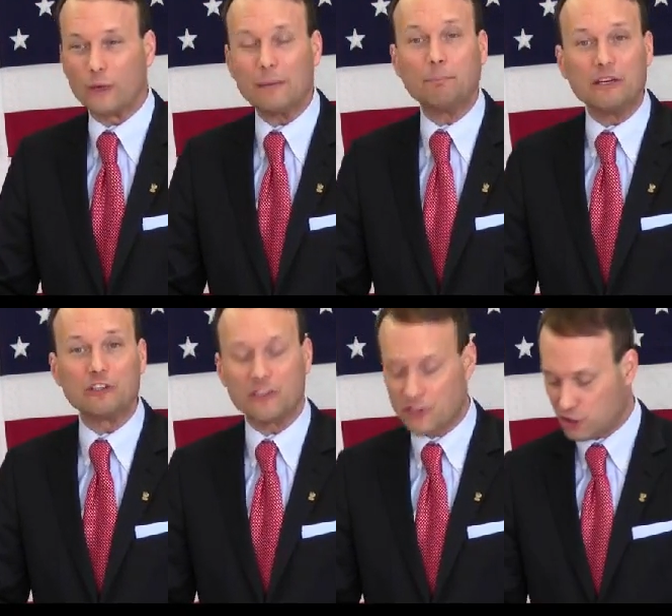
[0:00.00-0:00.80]

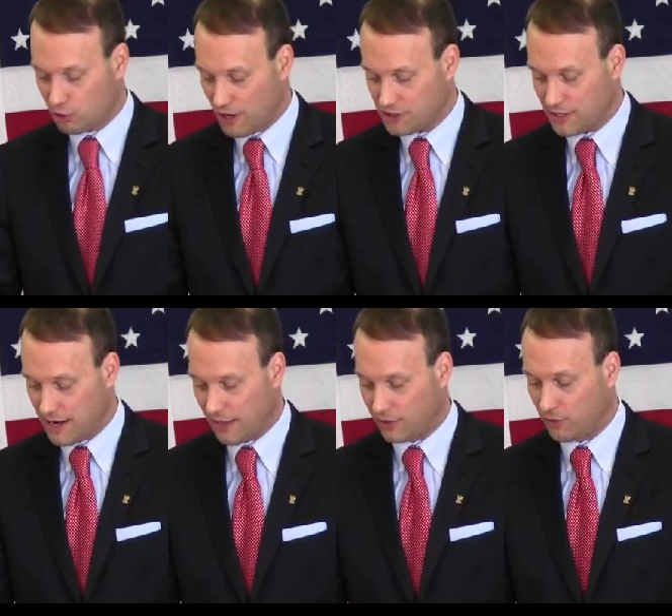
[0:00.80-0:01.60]
Rebuilding the trust
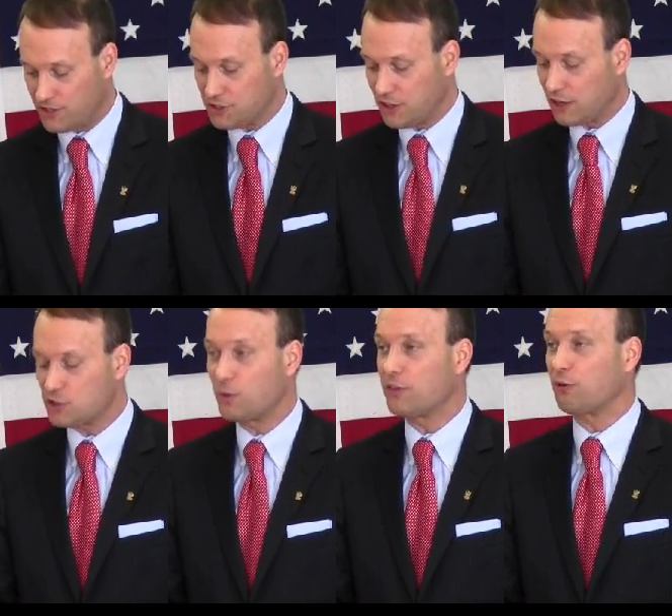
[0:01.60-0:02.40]
in Illinois
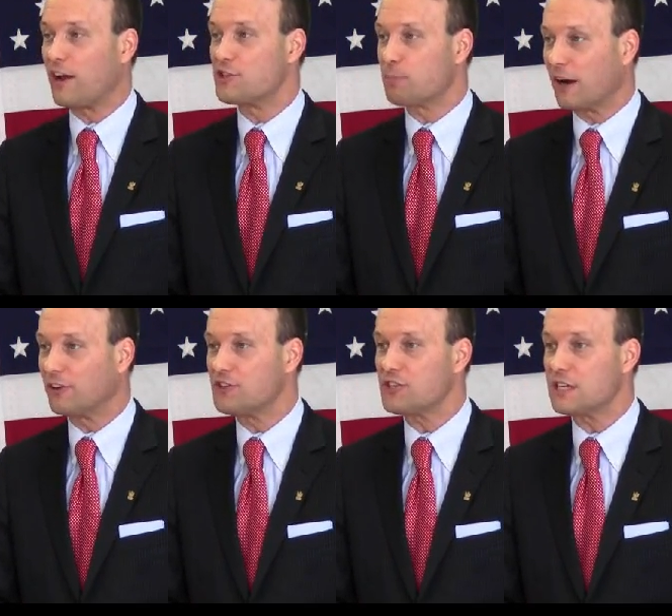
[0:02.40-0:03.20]
starts with
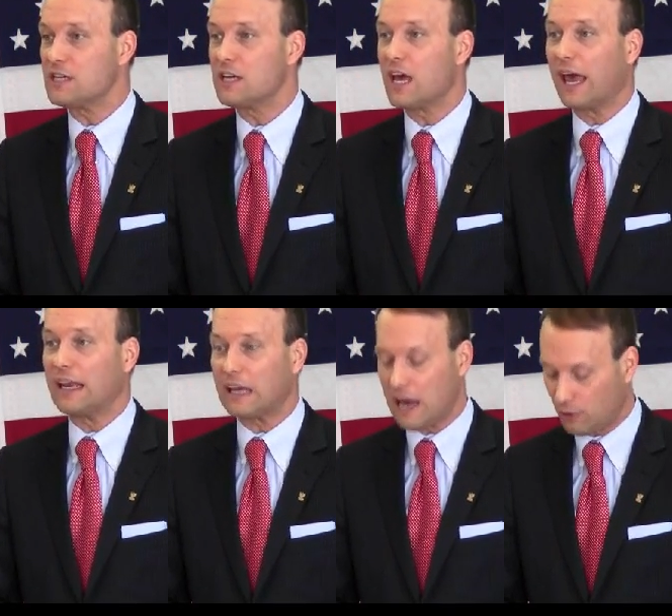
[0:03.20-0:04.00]
transparency
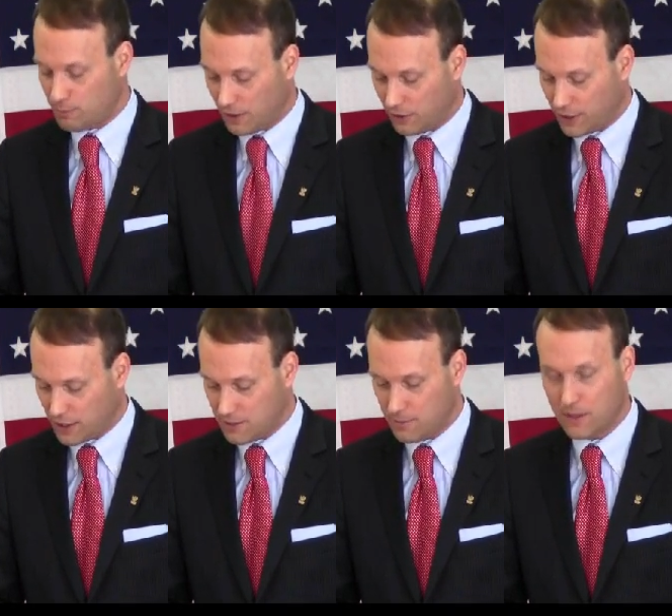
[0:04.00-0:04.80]
and
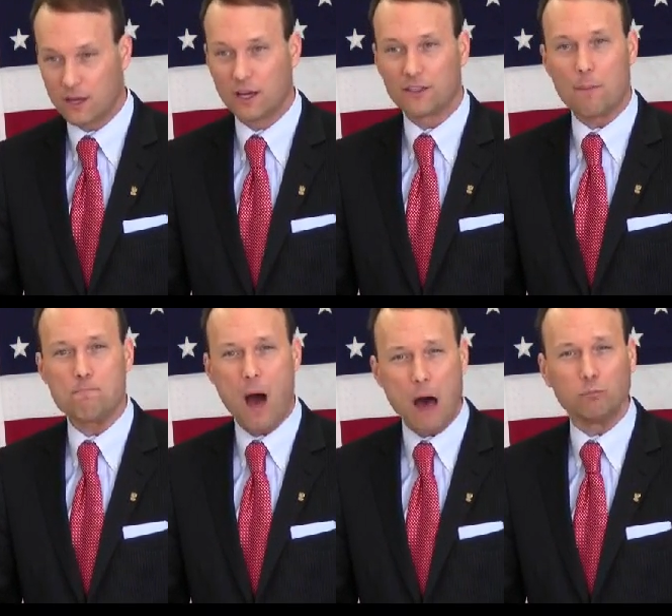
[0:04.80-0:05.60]
accountability. The
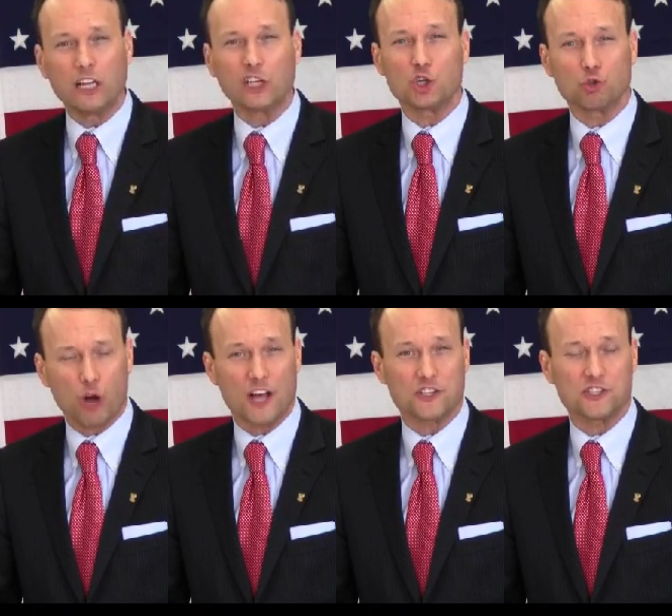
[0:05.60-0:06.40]
public
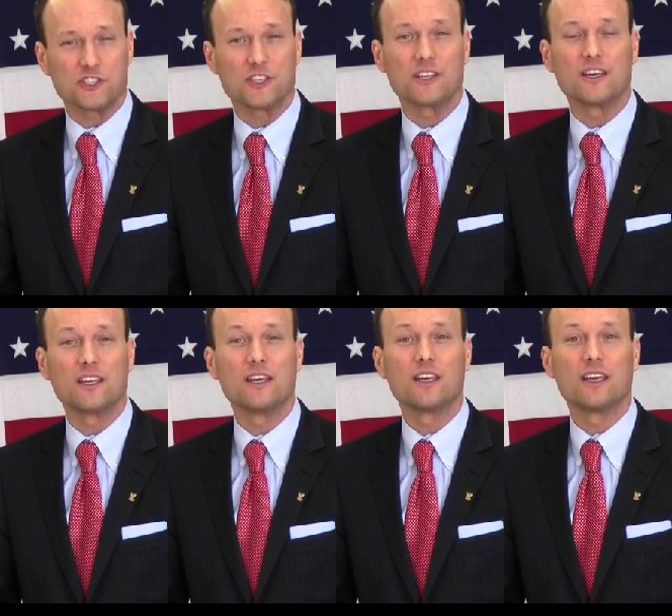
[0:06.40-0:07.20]
trust
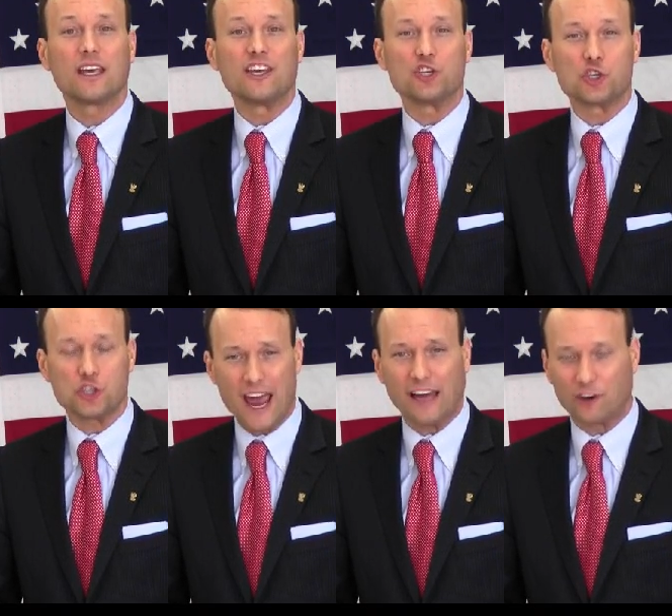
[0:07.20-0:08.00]
is
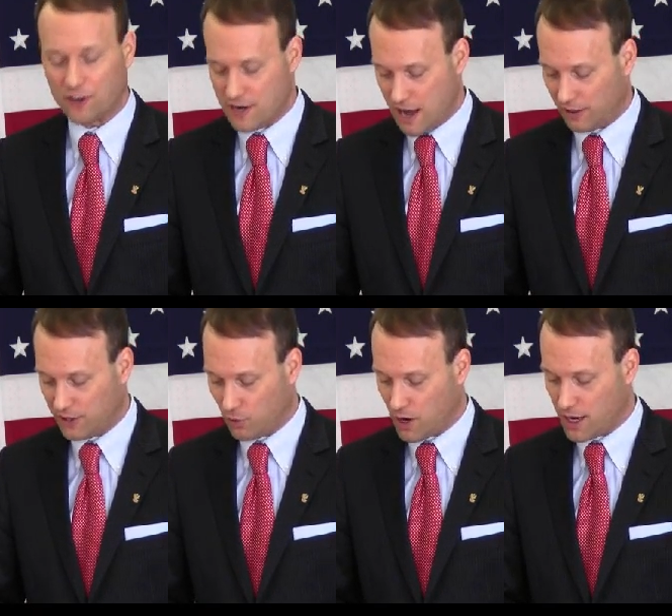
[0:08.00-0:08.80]
shattered in
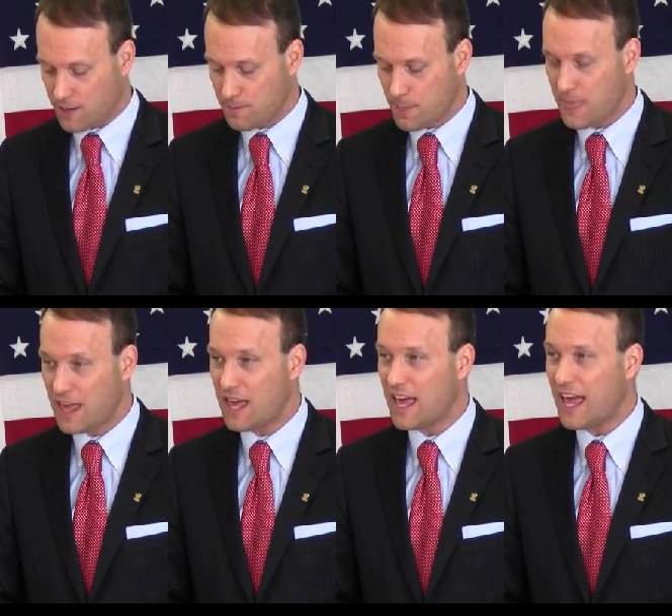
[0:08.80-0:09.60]
Illinois.
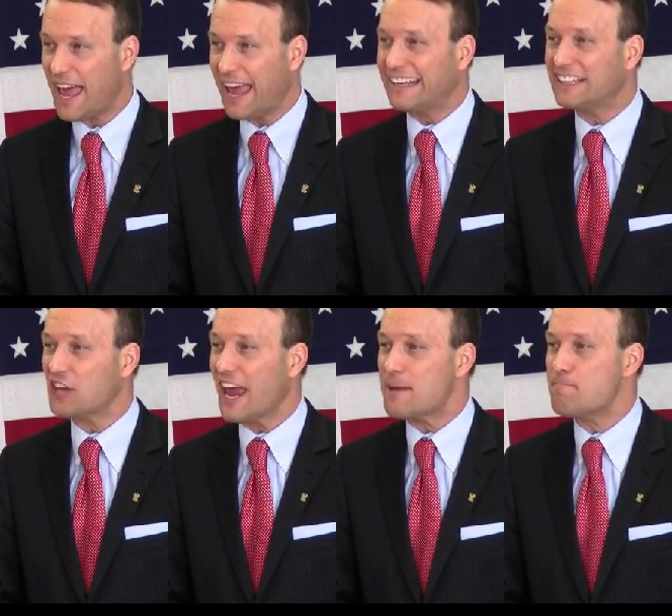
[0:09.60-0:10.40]
And
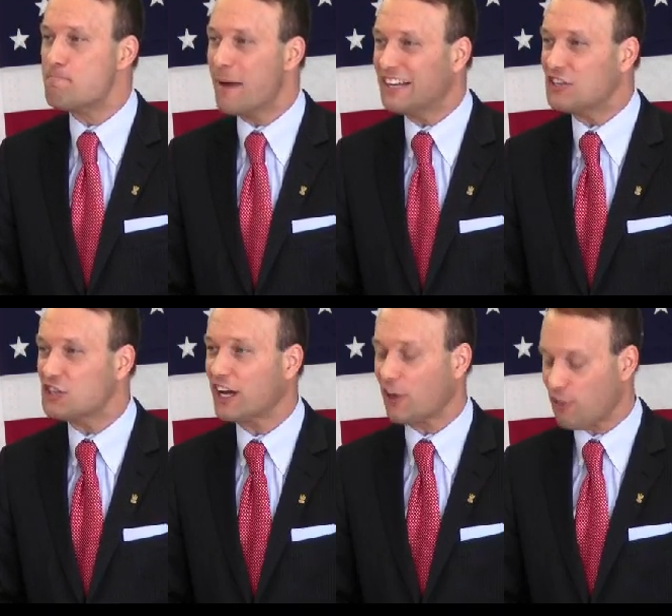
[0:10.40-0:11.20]
it's a
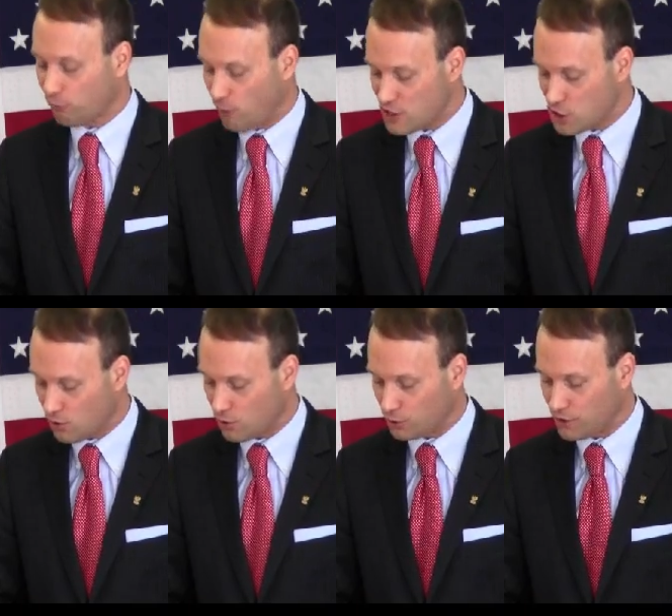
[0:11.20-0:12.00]
basic
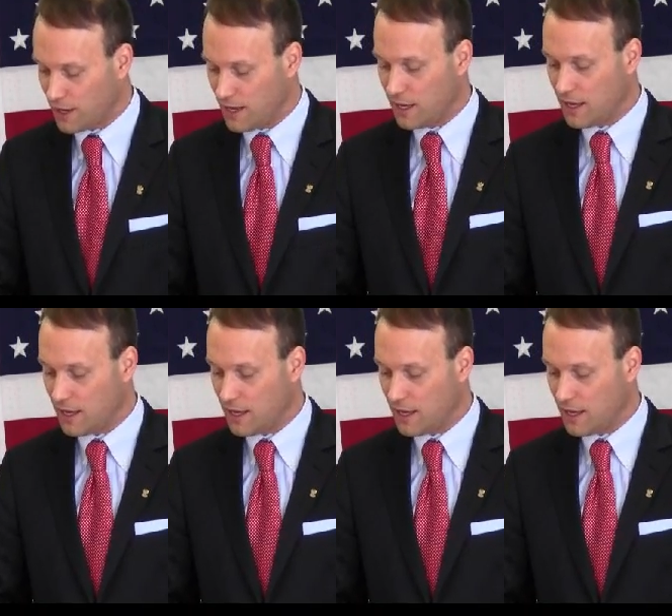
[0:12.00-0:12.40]
threshold